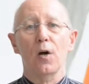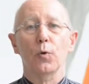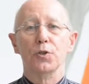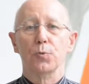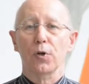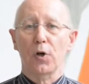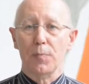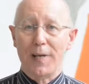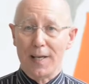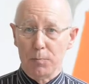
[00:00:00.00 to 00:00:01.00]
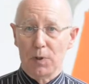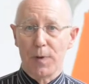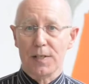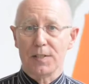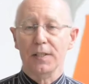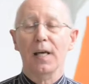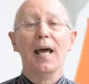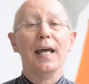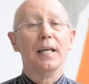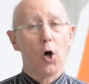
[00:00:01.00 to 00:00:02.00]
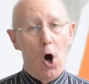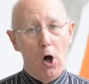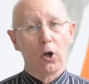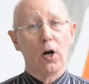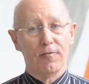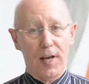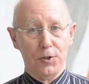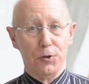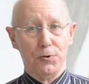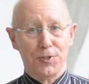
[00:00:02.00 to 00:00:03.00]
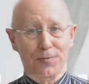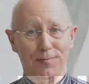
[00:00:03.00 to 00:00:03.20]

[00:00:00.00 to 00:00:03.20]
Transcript: which we're going to be implementing in all our venues.